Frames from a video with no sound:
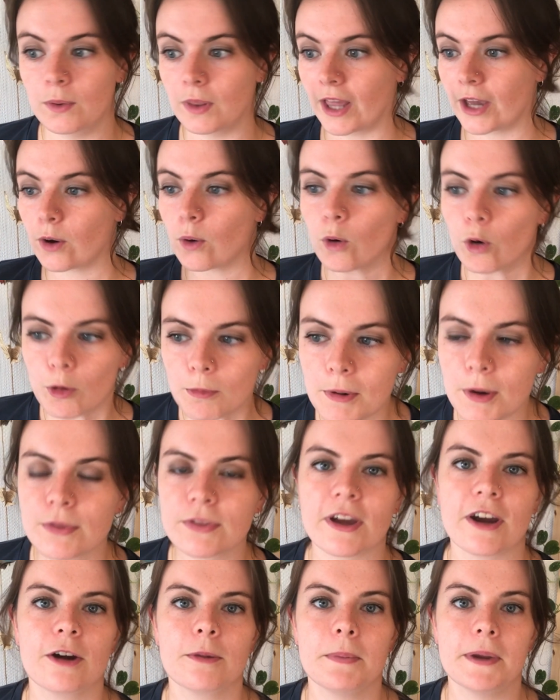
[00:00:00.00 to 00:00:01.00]
like hormone
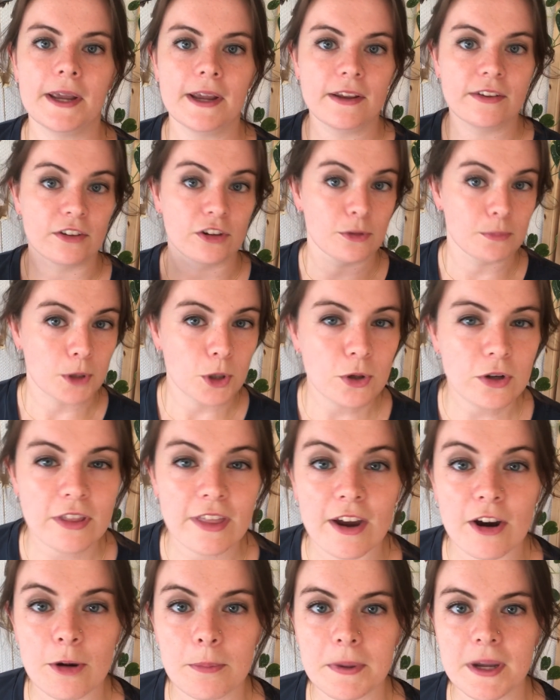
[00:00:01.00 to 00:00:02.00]
therapies and
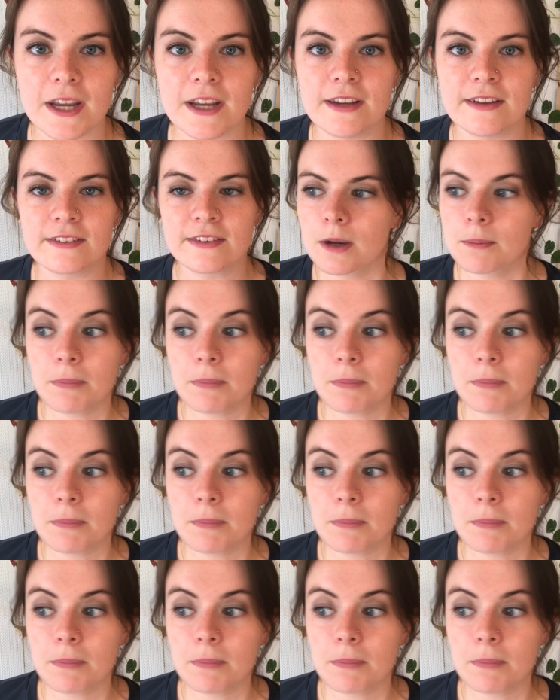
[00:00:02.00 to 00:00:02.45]
immunotherapies,